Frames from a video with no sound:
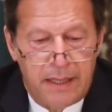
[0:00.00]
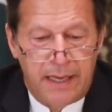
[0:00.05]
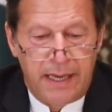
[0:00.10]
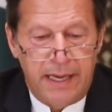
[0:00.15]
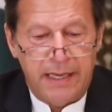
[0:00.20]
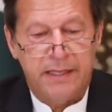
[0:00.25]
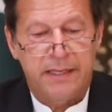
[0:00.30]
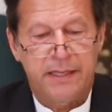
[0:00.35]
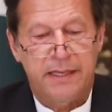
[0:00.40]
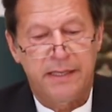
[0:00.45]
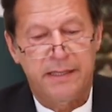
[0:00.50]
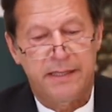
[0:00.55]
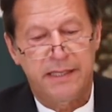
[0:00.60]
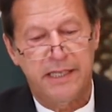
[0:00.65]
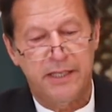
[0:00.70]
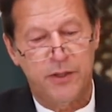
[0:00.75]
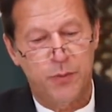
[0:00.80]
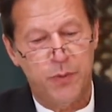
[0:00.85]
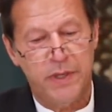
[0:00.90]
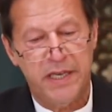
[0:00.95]

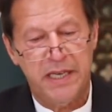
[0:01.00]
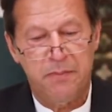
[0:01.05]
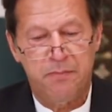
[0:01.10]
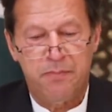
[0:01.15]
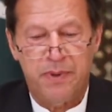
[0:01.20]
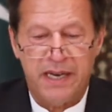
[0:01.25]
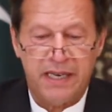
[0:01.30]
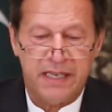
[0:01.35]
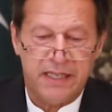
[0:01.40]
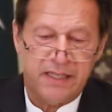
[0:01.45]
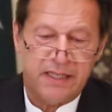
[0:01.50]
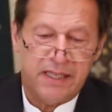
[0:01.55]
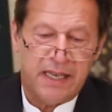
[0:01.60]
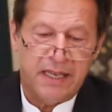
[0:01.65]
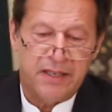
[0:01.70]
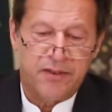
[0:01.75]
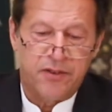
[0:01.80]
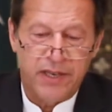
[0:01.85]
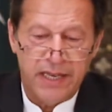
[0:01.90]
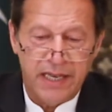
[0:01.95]
Excellencies, we in
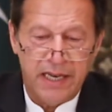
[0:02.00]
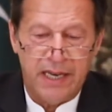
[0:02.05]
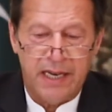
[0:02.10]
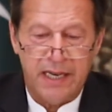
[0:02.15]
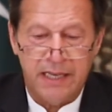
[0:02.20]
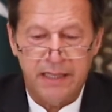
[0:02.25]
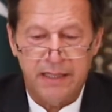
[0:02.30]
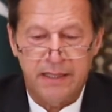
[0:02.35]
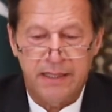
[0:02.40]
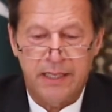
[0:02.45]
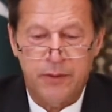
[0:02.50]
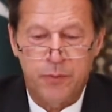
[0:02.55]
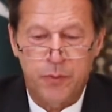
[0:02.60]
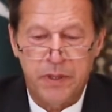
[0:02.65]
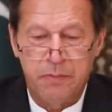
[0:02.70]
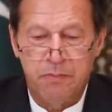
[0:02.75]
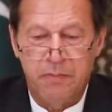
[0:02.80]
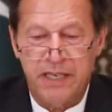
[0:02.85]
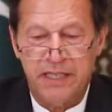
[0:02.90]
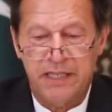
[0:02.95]
Pakistan realize that
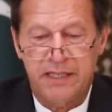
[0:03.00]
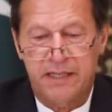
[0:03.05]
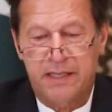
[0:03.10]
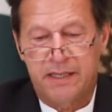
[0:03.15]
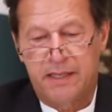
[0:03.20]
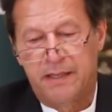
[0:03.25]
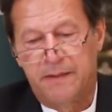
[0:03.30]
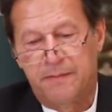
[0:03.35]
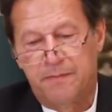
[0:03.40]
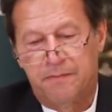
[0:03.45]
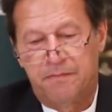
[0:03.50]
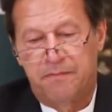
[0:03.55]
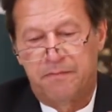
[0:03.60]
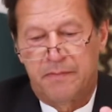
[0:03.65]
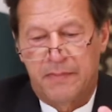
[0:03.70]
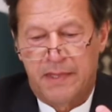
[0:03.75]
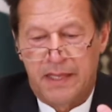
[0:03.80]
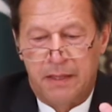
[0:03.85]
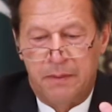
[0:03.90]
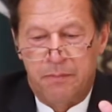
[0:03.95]
we must
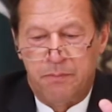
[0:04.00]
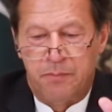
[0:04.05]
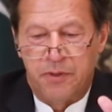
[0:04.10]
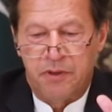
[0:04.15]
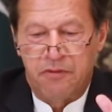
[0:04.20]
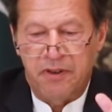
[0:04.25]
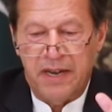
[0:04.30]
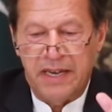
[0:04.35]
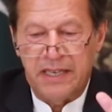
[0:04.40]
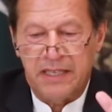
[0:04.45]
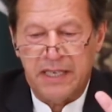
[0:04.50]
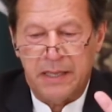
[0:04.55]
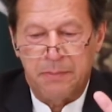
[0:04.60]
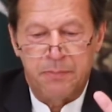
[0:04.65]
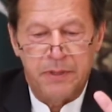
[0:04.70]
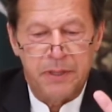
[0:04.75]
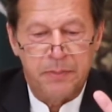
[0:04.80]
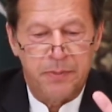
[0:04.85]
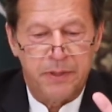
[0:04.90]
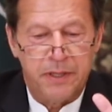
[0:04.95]
prevent
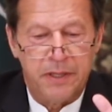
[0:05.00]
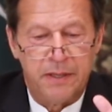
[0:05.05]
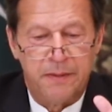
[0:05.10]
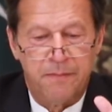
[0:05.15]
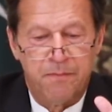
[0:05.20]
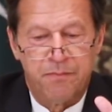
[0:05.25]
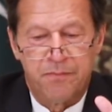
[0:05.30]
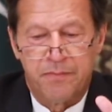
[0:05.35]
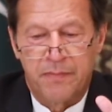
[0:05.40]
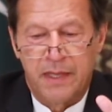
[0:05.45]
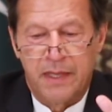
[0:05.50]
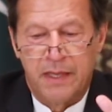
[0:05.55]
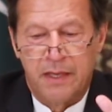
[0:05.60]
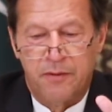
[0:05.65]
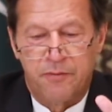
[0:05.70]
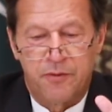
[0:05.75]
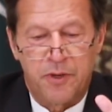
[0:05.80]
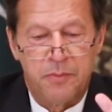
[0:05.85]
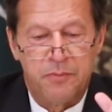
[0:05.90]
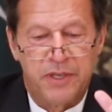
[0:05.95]
our people
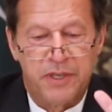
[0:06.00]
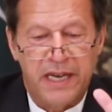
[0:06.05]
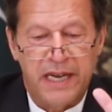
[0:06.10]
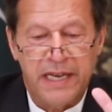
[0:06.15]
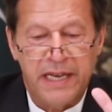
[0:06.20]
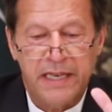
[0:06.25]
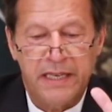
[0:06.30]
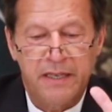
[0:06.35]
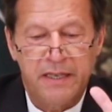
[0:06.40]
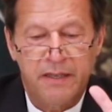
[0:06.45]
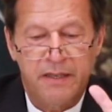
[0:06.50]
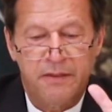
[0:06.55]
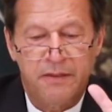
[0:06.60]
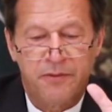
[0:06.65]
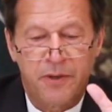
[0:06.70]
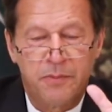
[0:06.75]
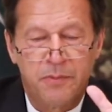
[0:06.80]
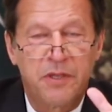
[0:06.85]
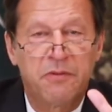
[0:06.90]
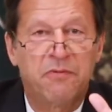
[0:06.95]
from dying
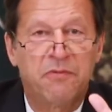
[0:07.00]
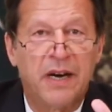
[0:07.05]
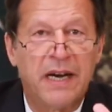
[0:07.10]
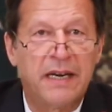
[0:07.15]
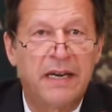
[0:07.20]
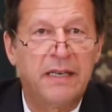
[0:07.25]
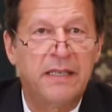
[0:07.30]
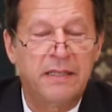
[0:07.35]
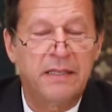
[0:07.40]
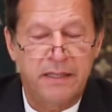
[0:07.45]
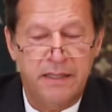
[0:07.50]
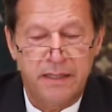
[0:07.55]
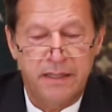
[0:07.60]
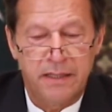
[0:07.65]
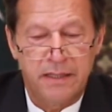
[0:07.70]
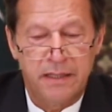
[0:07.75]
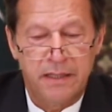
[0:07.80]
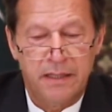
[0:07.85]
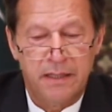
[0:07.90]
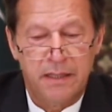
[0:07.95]
from the
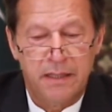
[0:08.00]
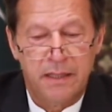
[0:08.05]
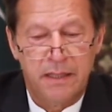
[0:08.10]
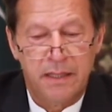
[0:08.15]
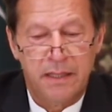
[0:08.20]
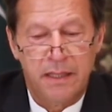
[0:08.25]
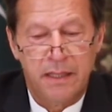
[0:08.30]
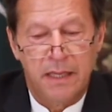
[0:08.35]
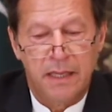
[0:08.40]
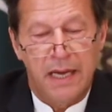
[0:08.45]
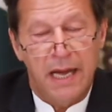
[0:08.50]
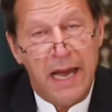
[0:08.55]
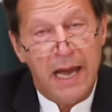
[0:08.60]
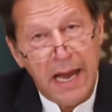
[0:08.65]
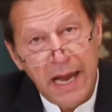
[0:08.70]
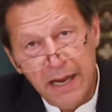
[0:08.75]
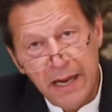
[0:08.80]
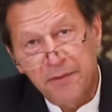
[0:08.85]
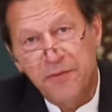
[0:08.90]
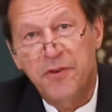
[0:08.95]
virus
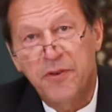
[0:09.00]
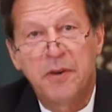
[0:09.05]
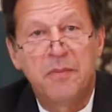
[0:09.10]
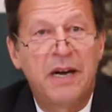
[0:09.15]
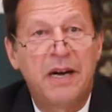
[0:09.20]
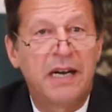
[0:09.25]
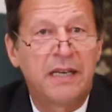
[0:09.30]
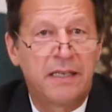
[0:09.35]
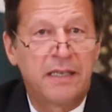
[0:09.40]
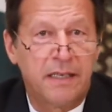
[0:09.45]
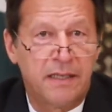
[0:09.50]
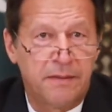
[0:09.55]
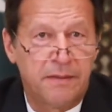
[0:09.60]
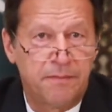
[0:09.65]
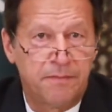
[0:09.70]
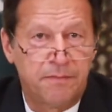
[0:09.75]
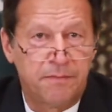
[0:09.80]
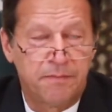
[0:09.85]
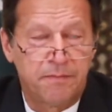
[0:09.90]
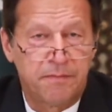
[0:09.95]
and from hunger.
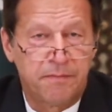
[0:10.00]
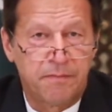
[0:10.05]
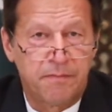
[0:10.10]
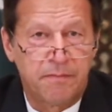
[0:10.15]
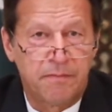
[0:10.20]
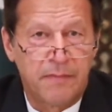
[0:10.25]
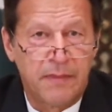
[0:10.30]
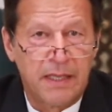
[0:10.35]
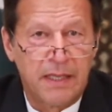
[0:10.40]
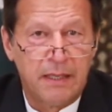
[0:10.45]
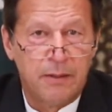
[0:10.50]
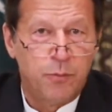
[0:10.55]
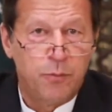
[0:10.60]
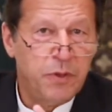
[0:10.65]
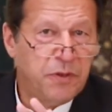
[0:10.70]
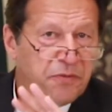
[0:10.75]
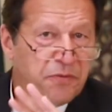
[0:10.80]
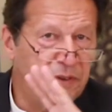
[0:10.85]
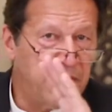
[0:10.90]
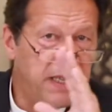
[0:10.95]

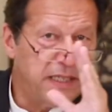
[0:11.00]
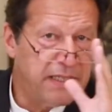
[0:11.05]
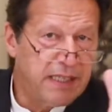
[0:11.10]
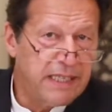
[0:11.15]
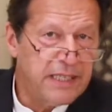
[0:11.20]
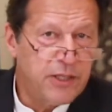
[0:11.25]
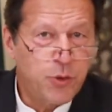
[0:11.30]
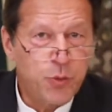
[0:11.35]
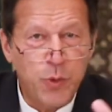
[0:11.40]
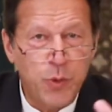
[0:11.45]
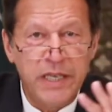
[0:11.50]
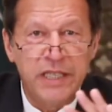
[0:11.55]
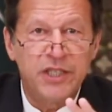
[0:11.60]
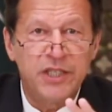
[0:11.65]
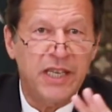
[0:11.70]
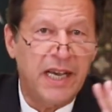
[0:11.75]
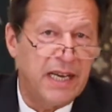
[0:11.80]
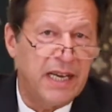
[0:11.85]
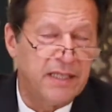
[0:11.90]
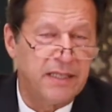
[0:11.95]
We face these twin
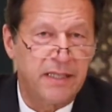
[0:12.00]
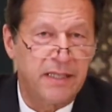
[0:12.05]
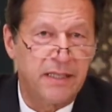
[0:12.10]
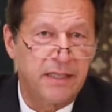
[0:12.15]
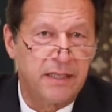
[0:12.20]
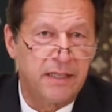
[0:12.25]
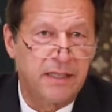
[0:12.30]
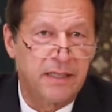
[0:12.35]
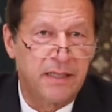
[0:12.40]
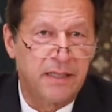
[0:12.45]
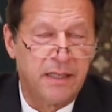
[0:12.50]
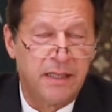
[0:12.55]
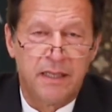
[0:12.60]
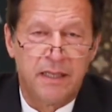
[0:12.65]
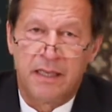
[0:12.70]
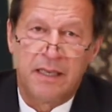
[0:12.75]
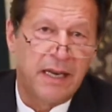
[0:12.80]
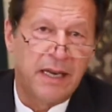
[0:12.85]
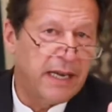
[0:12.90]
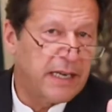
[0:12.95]
challenges
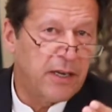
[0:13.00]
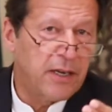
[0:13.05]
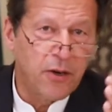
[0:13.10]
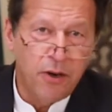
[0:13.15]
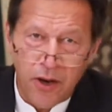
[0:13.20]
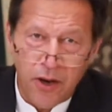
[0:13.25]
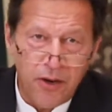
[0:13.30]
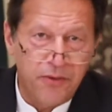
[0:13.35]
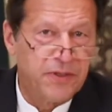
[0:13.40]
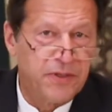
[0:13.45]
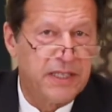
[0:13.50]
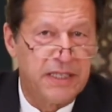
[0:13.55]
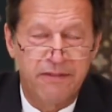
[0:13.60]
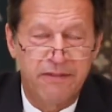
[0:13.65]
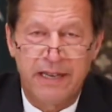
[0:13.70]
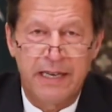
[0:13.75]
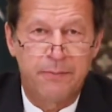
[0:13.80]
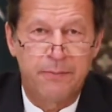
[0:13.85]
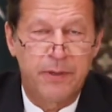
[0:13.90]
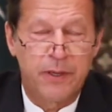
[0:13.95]
like a lot of the
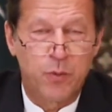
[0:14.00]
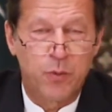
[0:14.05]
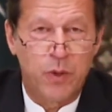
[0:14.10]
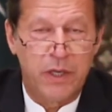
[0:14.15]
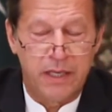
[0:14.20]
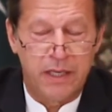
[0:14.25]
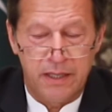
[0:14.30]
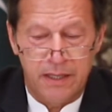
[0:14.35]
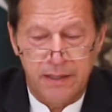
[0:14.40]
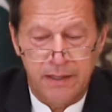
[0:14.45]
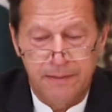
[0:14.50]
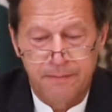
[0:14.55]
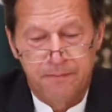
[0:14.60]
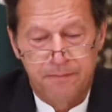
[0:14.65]
developing world.